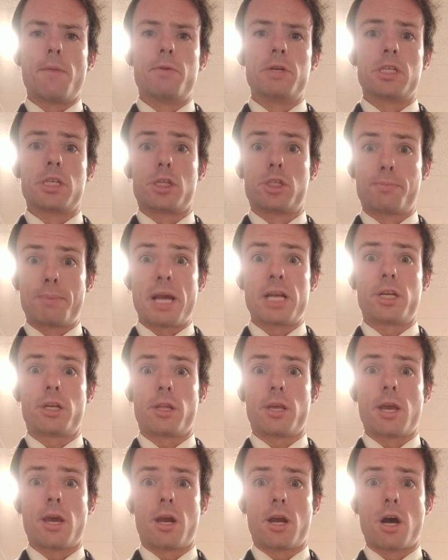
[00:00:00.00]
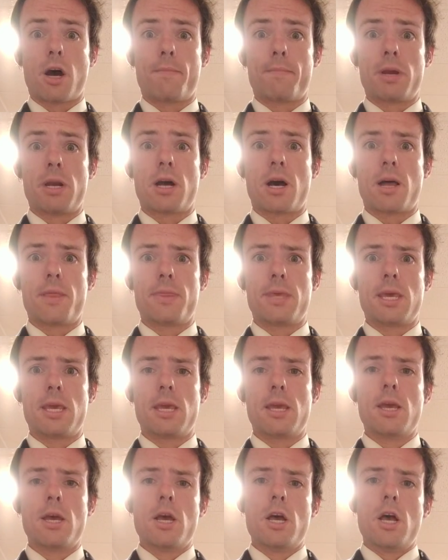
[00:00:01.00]
was especially incumbent on
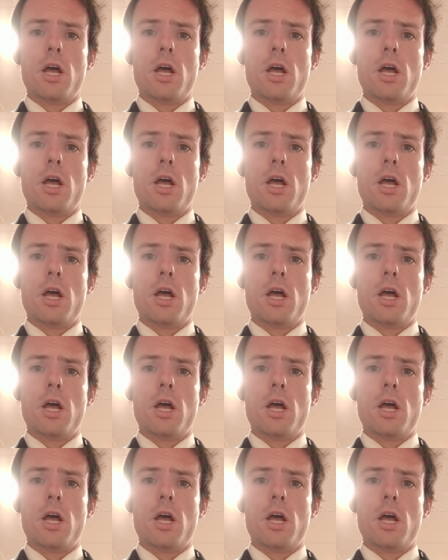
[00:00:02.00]
the